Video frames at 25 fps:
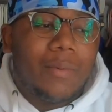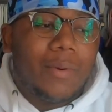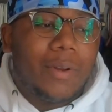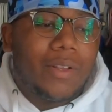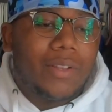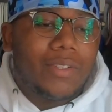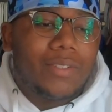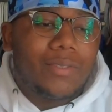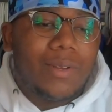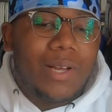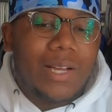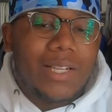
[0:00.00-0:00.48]
what
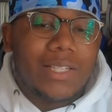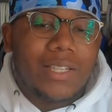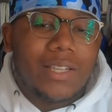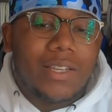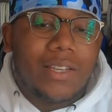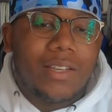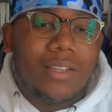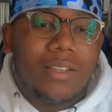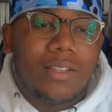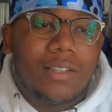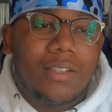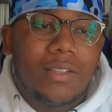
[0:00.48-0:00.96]
else do I
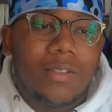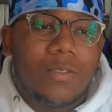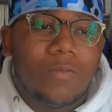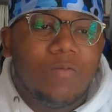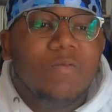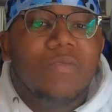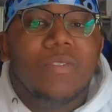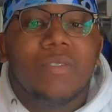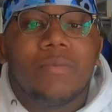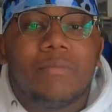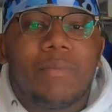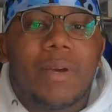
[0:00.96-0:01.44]
say?
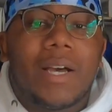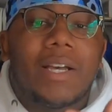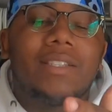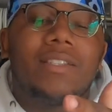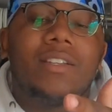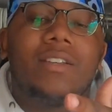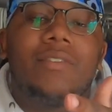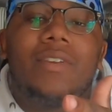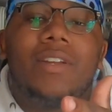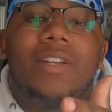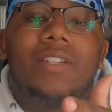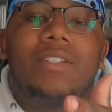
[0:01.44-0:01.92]

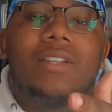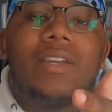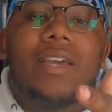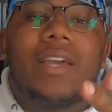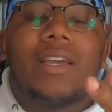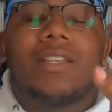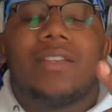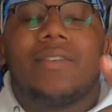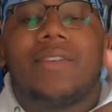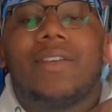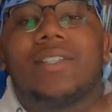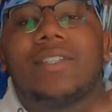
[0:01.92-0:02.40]
Positive energy
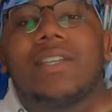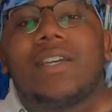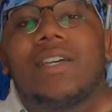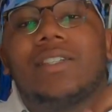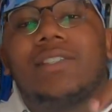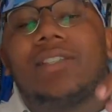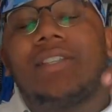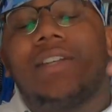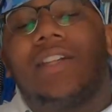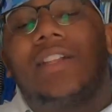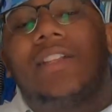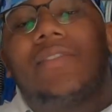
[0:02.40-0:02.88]
activates
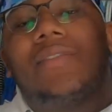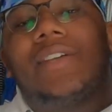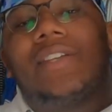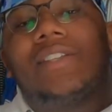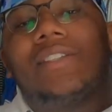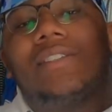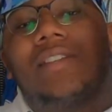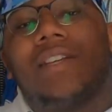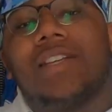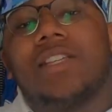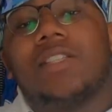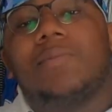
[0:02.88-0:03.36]
constant
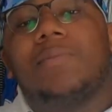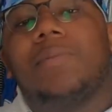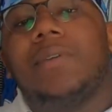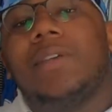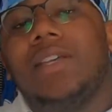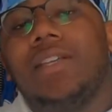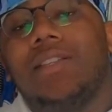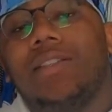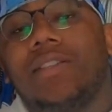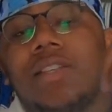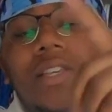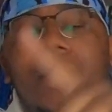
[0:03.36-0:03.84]
elevation, that's
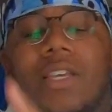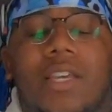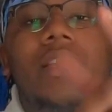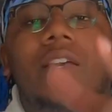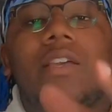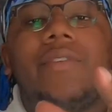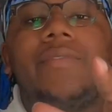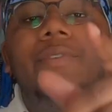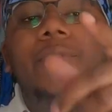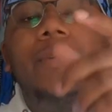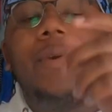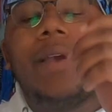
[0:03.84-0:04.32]
peace.
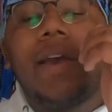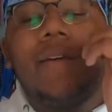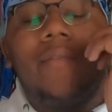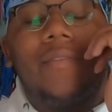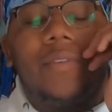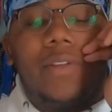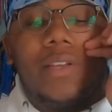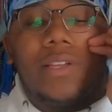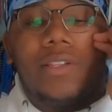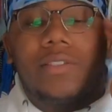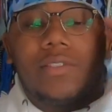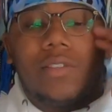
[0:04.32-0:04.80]
If you
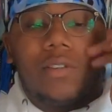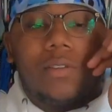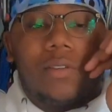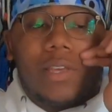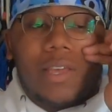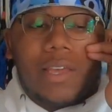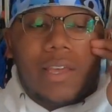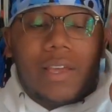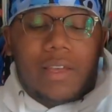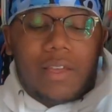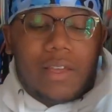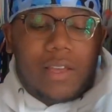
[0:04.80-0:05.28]
haven't done so
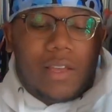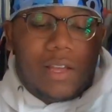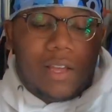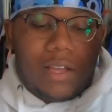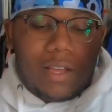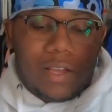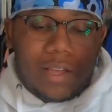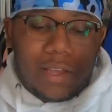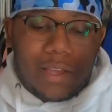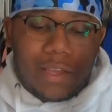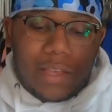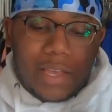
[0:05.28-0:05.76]
yet,
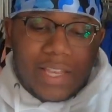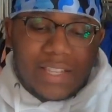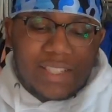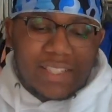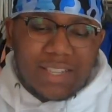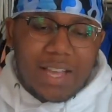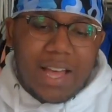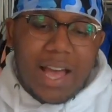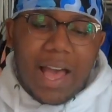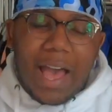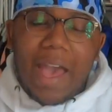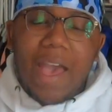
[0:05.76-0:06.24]
I
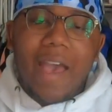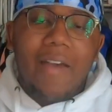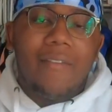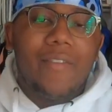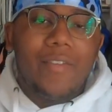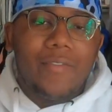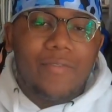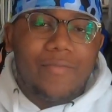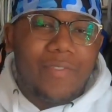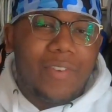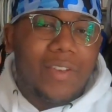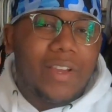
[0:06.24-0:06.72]

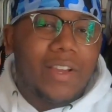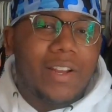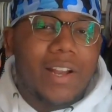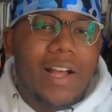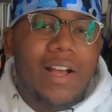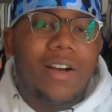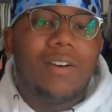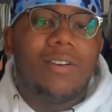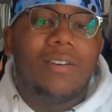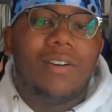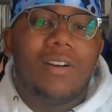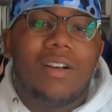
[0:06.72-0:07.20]
haven't figured
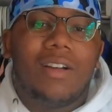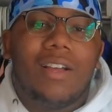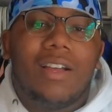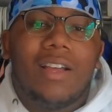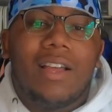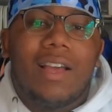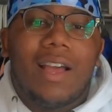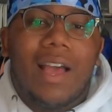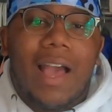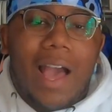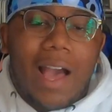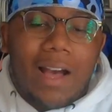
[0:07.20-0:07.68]
out
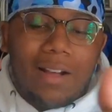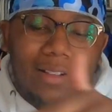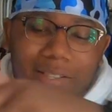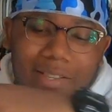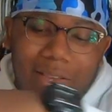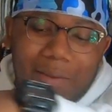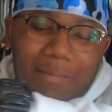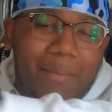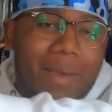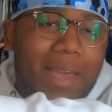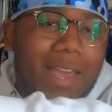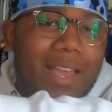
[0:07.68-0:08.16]
how
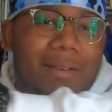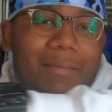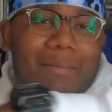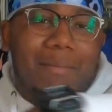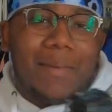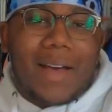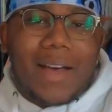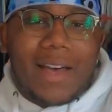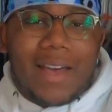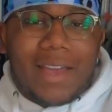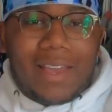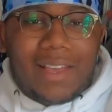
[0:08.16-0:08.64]
to make
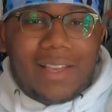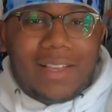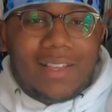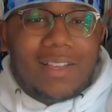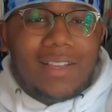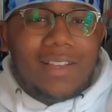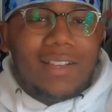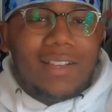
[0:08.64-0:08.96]
my